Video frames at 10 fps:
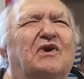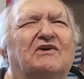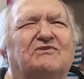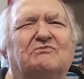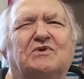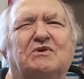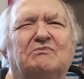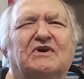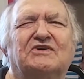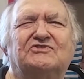bother me
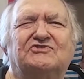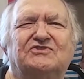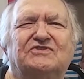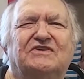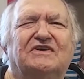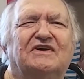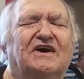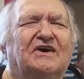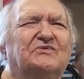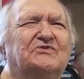much.
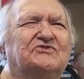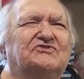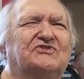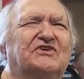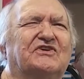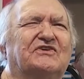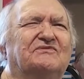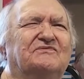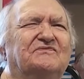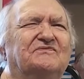I was uh,